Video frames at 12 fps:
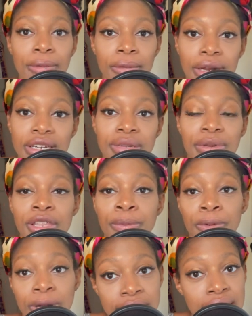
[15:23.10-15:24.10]
and I wanted to be
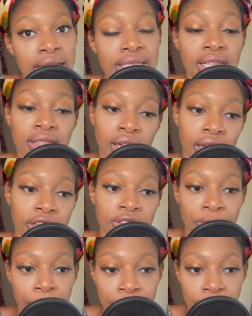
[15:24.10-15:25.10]
the princess that thawed
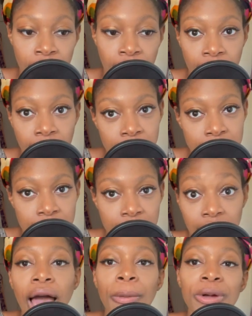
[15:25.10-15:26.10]
his frozen heart.
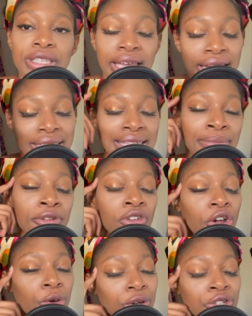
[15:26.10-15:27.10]
I will say, it's the most
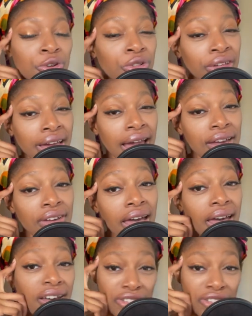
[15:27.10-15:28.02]
unoriginal thing I have ever